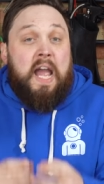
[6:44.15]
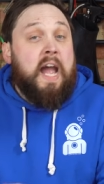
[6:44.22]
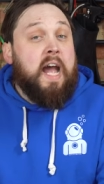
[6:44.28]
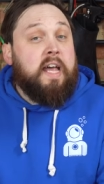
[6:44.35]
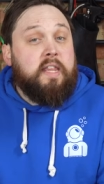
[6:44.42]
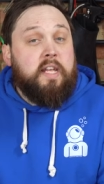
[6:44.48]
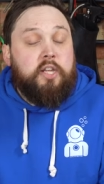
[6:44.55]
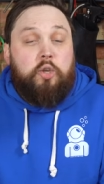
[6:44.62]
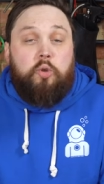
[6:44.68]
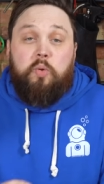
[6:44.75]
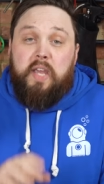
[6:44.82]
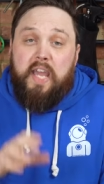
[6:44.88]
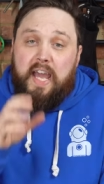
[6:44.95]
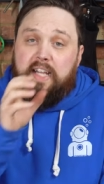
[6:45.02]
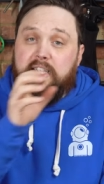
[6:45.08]
And then you
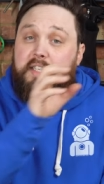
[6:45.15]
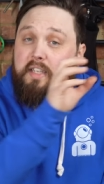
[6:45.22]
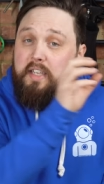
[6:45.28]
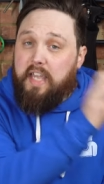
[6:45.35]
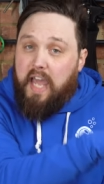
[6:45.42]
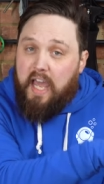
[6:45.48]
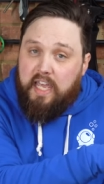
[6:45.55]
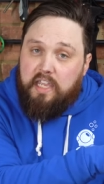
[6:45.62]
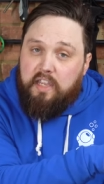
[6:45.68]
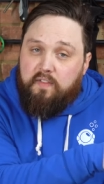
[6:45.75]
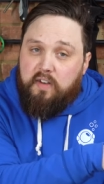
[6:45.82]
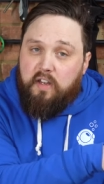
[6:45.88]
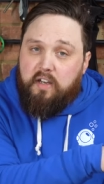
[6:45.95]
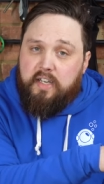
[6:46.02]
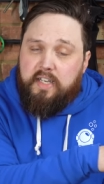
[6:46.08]
get cave
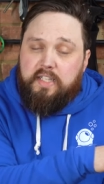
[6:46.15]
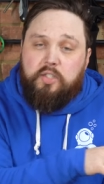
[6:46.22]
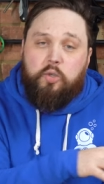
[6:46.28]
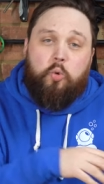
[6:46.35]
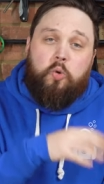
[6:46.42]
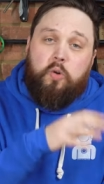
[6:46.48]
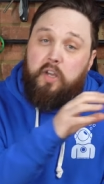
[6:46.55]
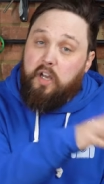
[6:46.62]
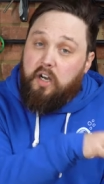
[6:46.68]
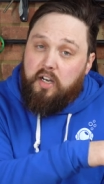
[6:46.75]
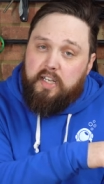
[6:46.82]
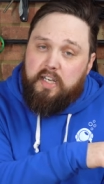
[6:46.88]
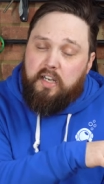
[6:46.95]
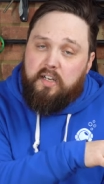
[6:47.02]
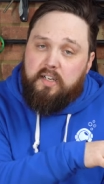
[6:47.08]
lines or
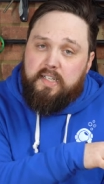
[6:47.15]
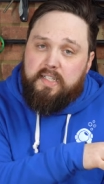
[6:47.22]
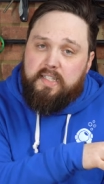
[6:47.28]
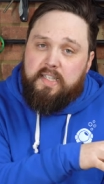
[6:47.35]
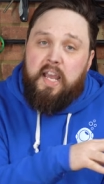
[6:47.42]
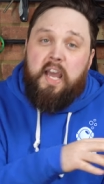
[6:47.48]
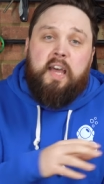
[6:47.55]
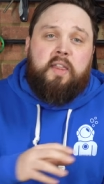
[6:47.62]
guidelines